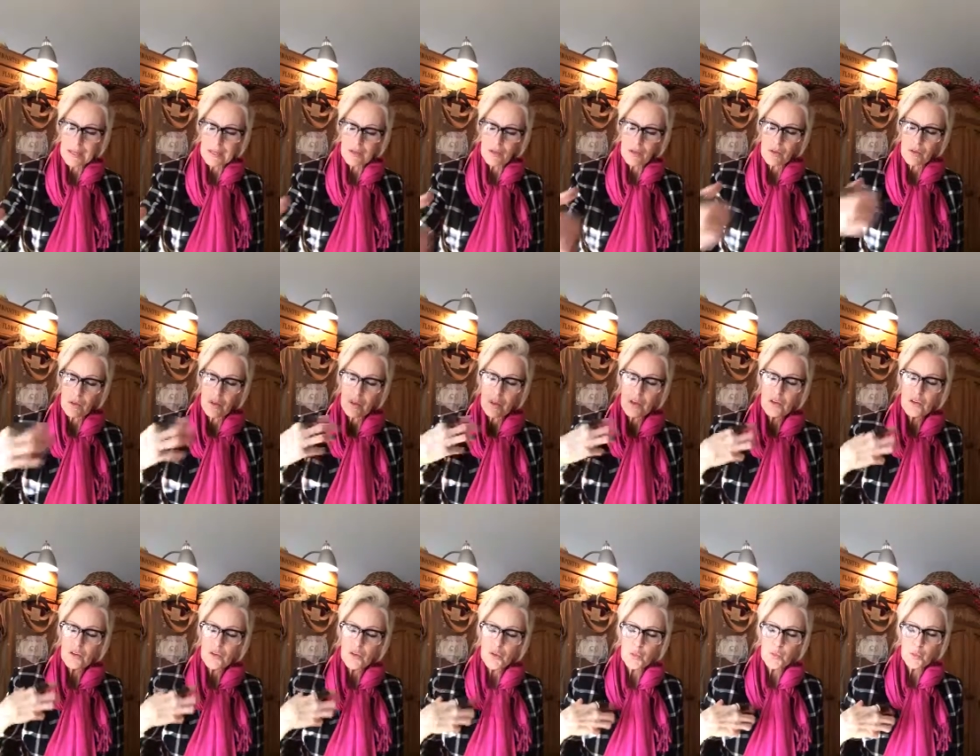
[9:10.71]
into
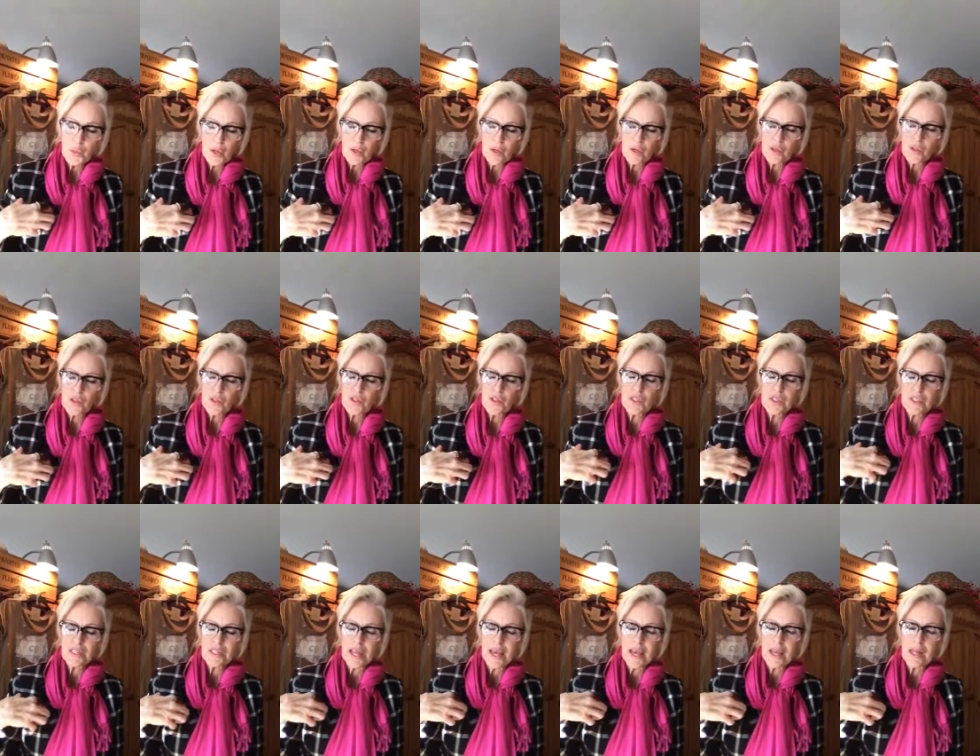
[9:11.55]
their spirits
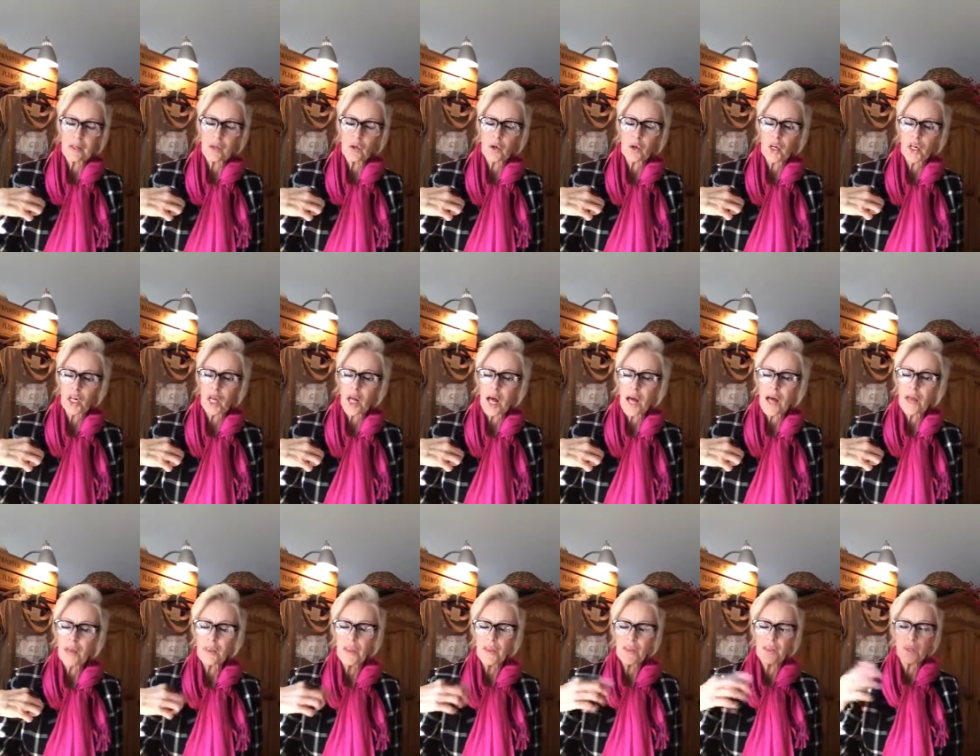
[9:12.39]
today, Lord
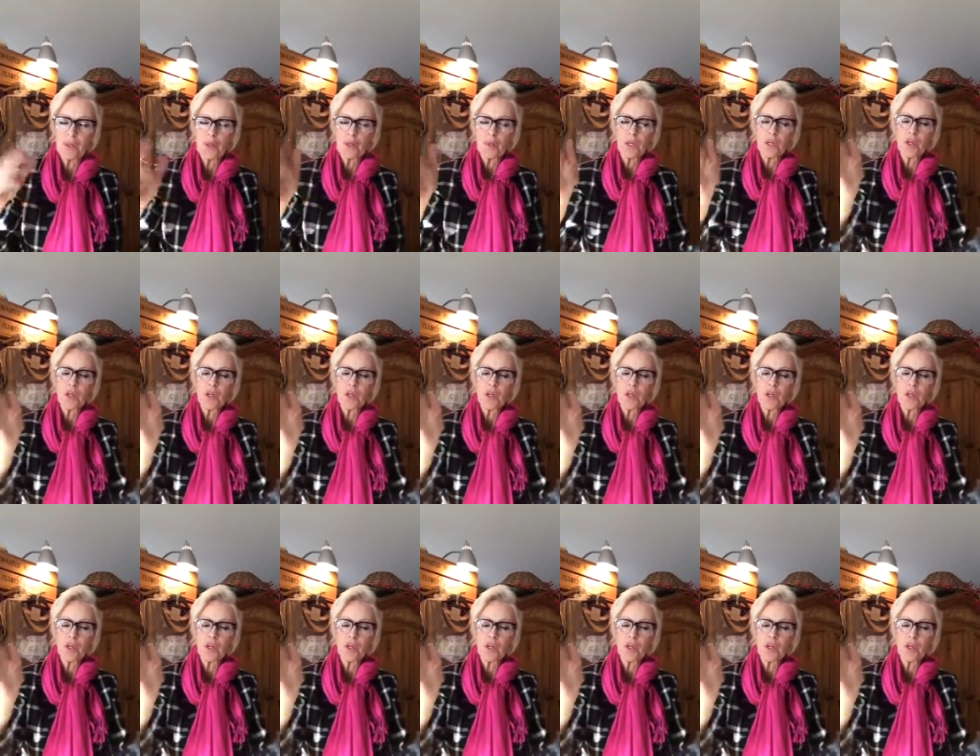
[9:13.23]
God, that you